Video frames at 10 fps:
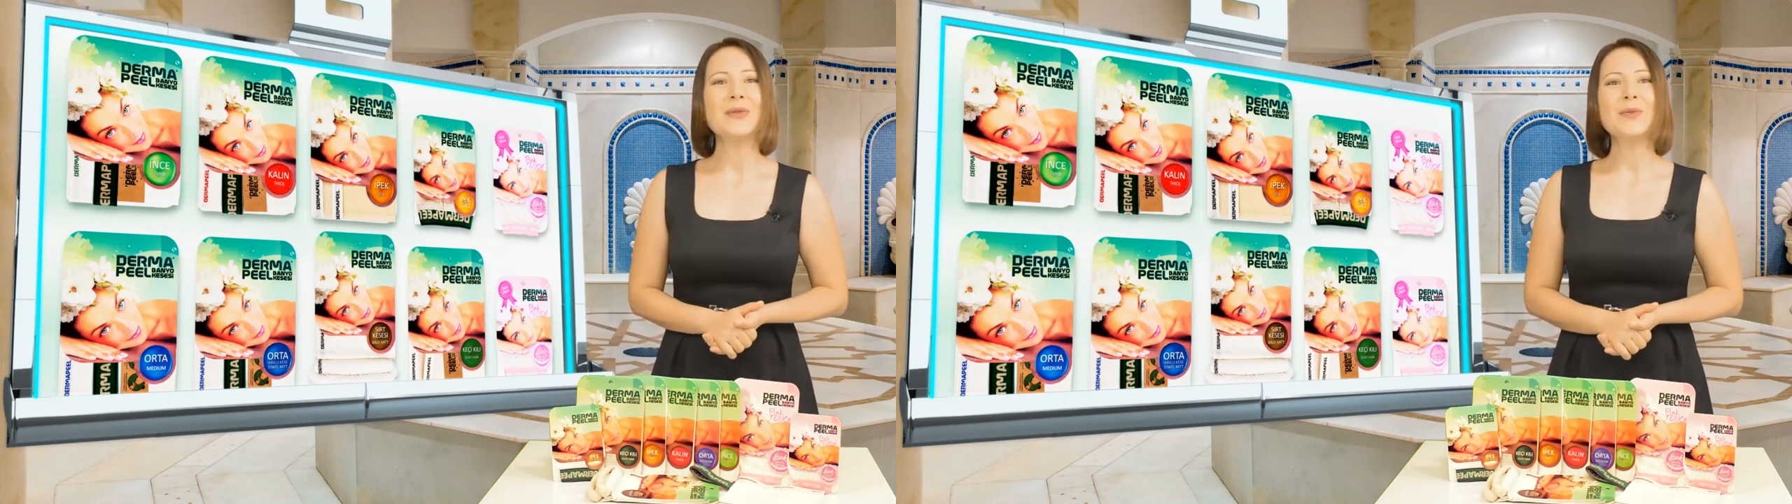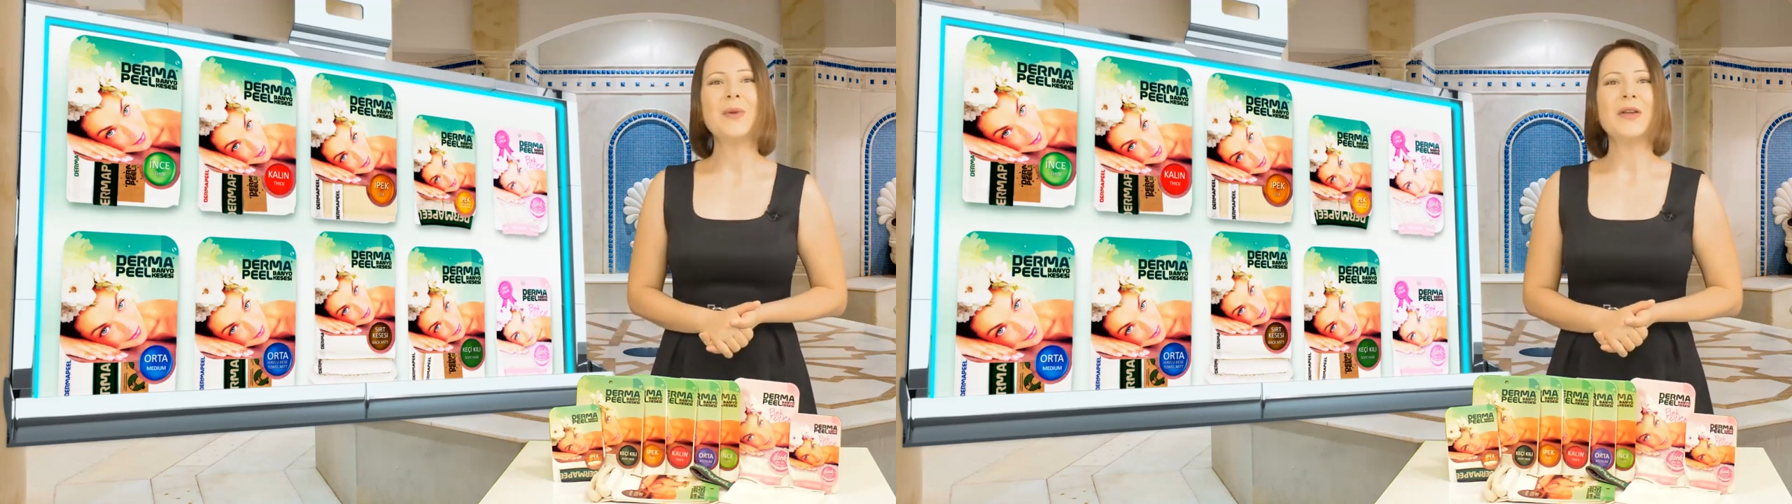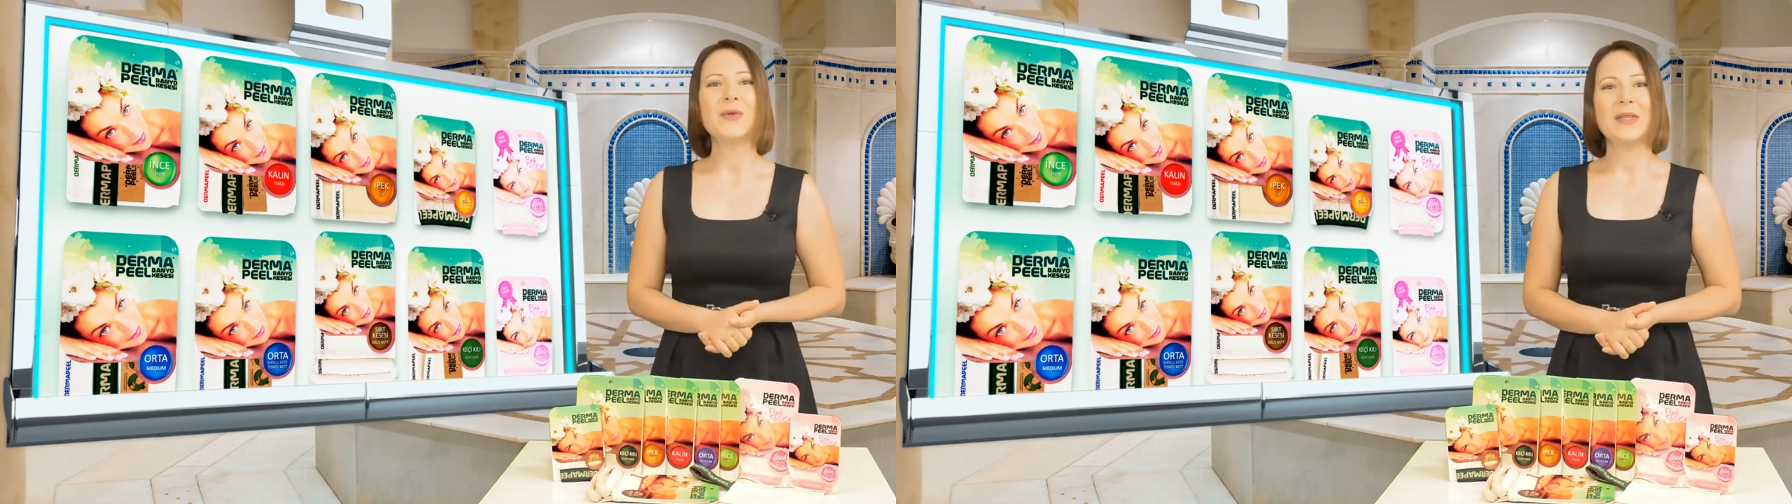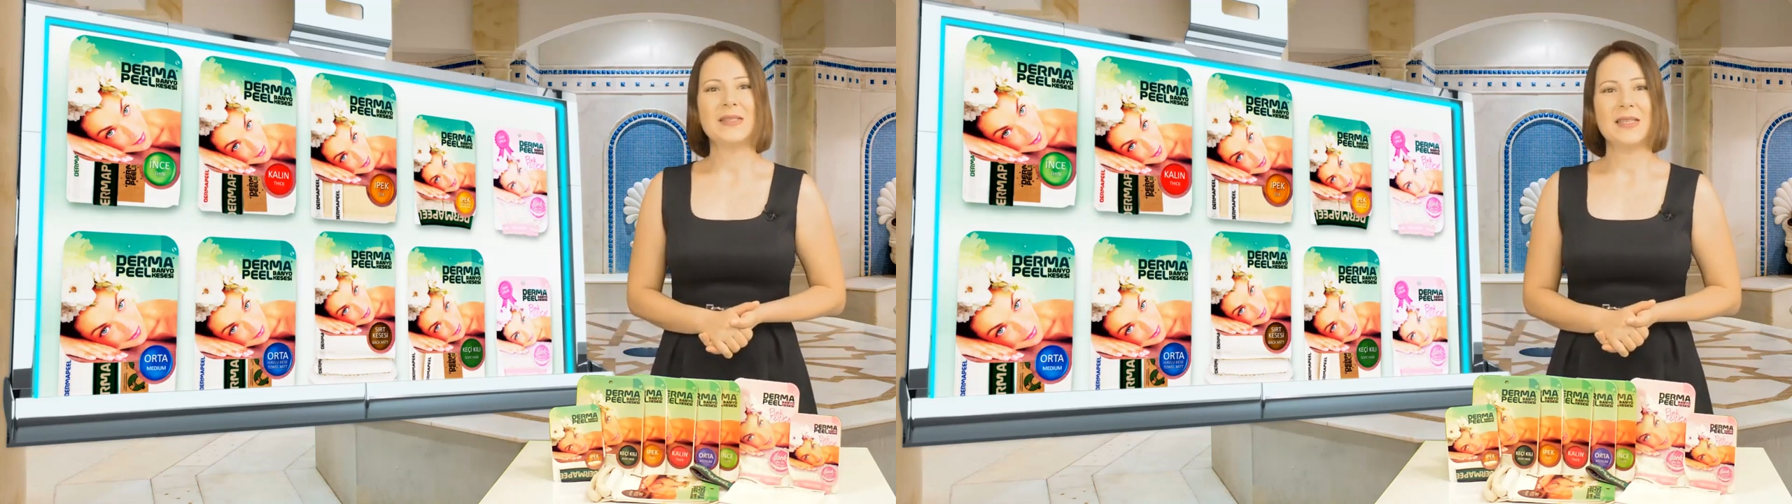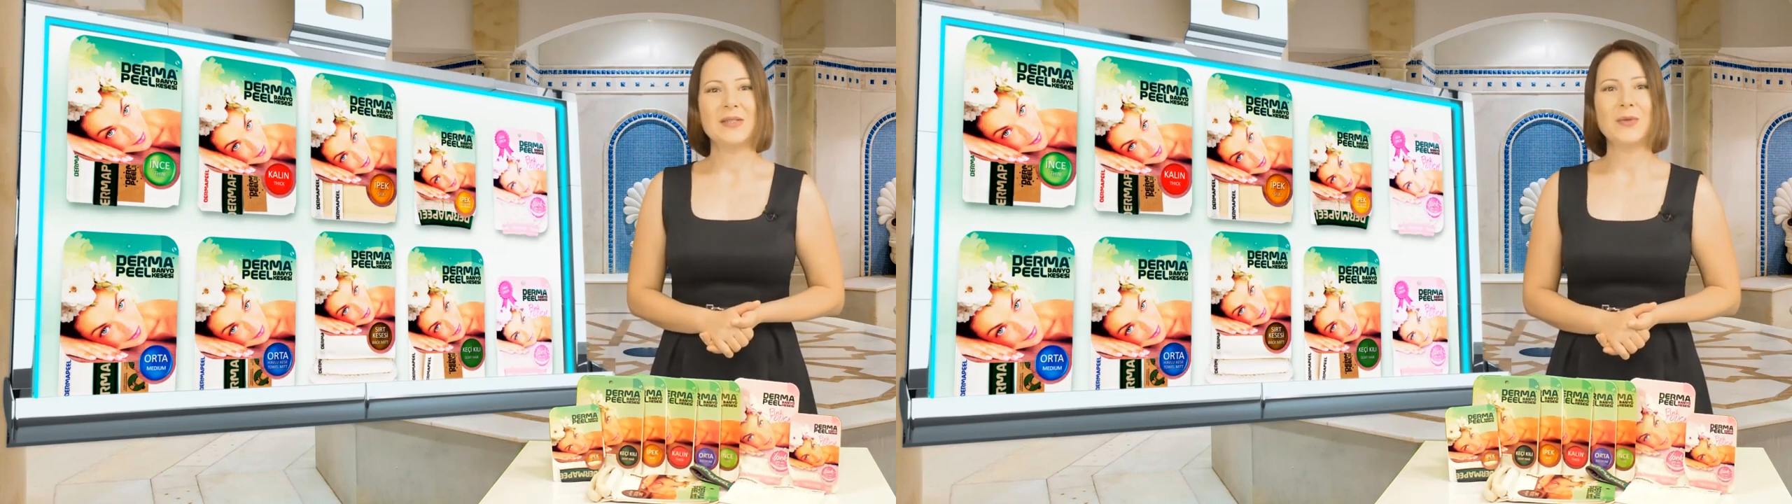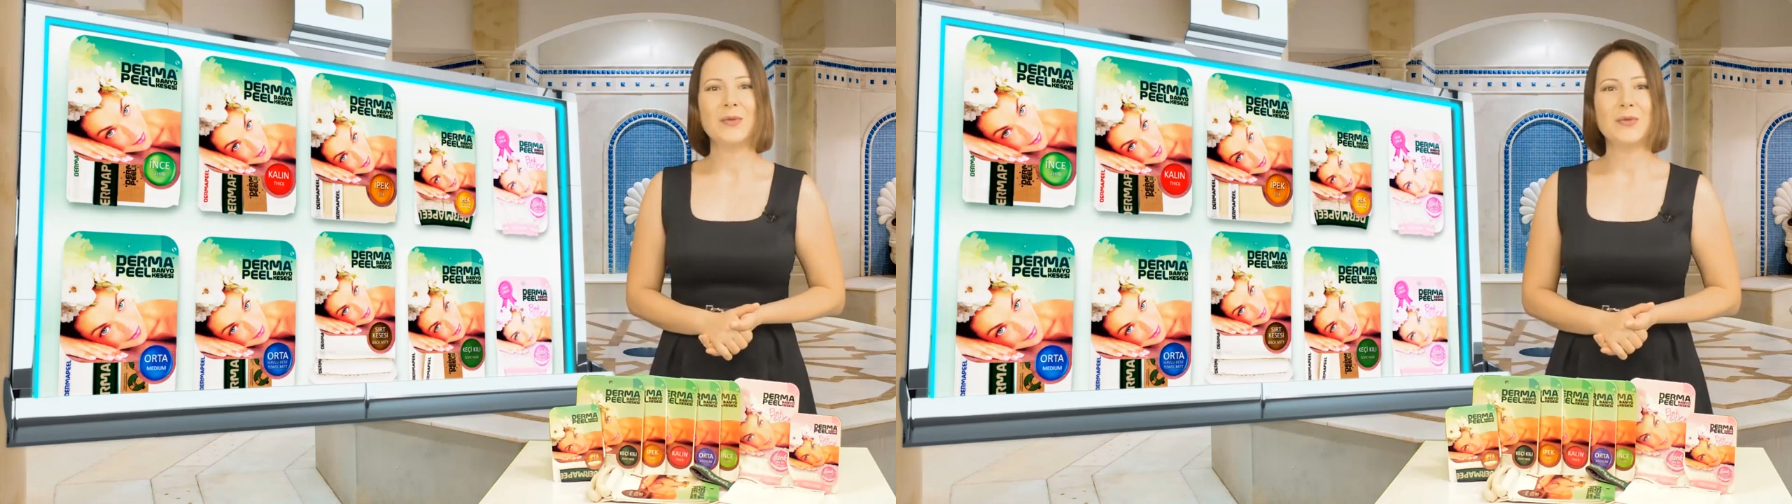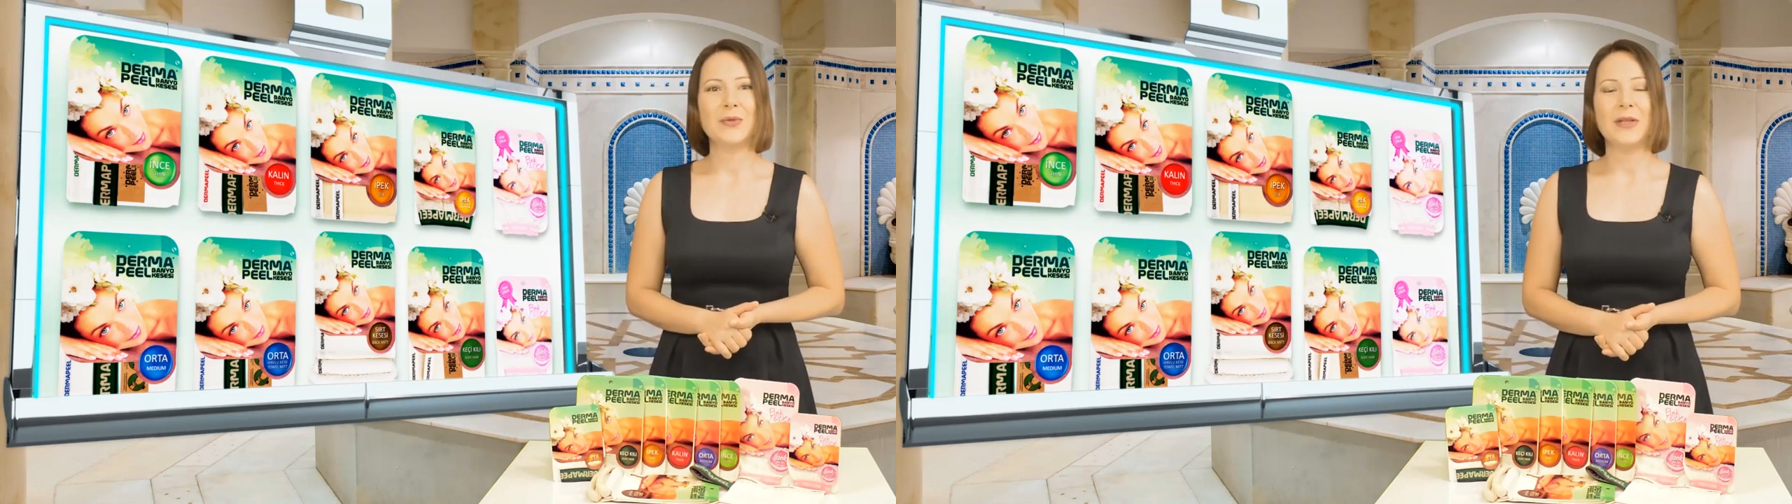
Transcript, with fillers: which gives new life to the